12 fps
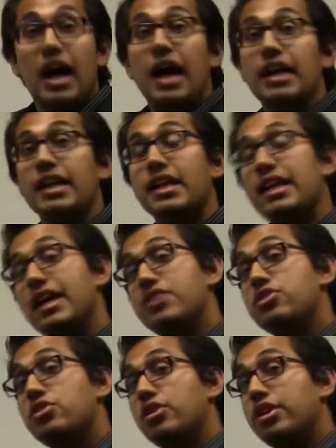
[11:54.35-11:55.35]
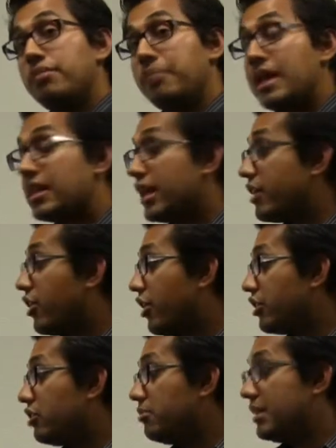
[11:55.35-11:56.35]
Unless you could make that
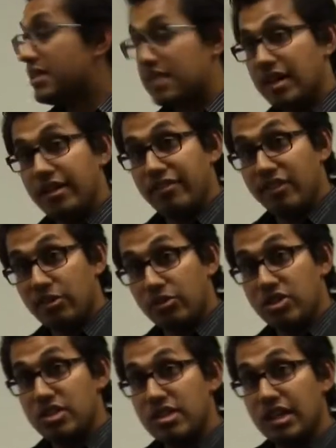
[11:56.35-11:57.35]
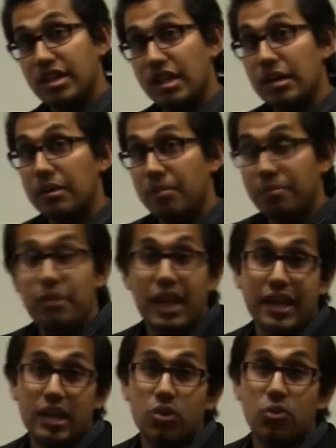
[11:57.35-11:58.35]
argument if it was done in
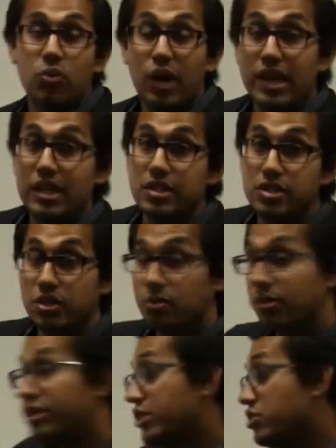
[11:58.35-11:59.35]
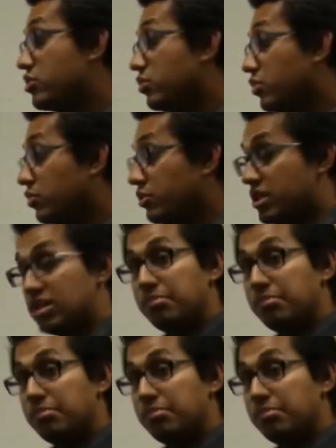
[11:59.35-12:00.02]
black and white, where the student was